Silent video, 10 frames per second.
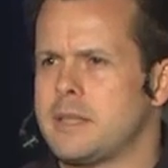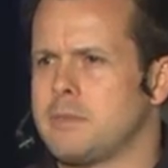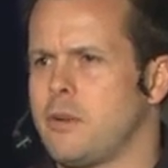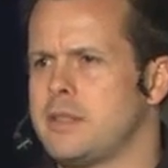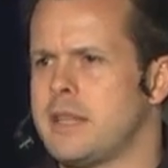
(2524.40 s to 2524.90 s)
business
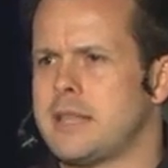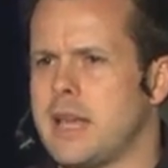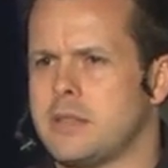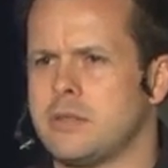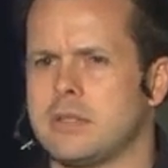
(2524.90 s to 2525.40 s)
process
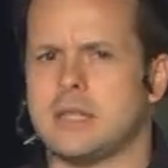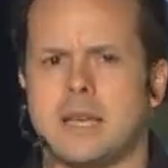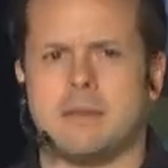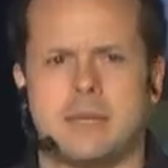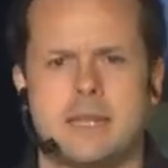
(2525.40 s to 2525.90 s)
outsourcing
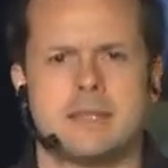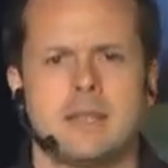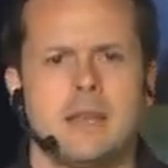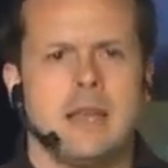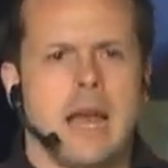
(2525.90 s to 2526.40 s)
companies,
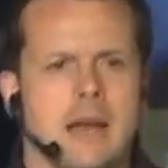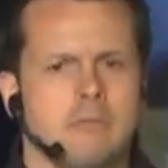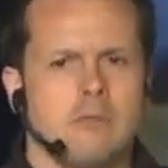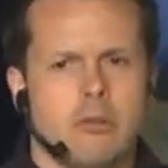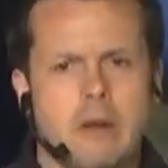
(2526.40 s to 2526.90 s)

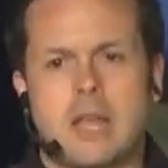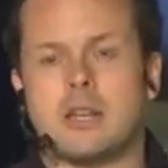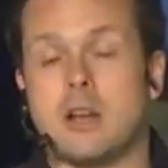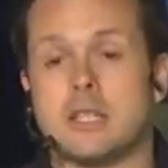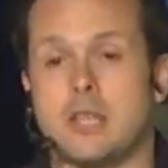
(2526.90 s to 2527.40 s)
um,
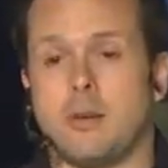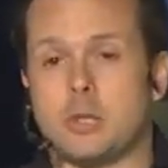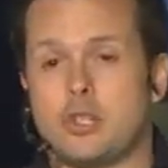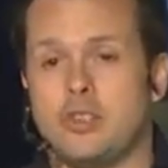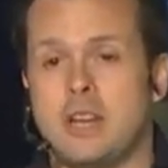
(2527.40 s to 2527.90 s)
recognized the
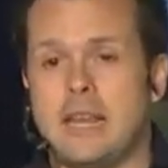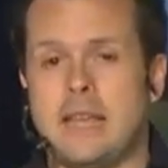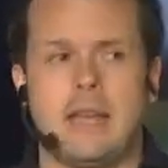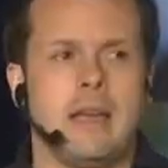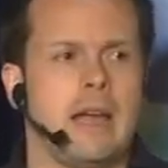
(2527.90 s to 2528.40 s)

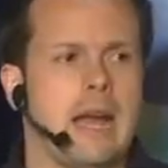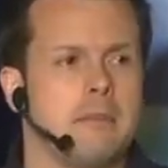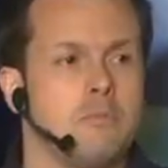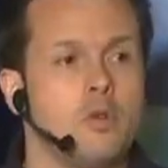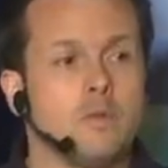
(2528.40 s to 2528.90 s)
opportunity, uh,
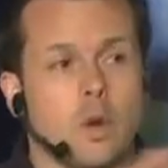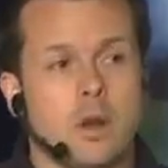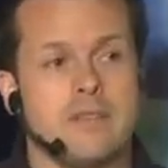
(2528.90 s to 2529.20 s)
moved all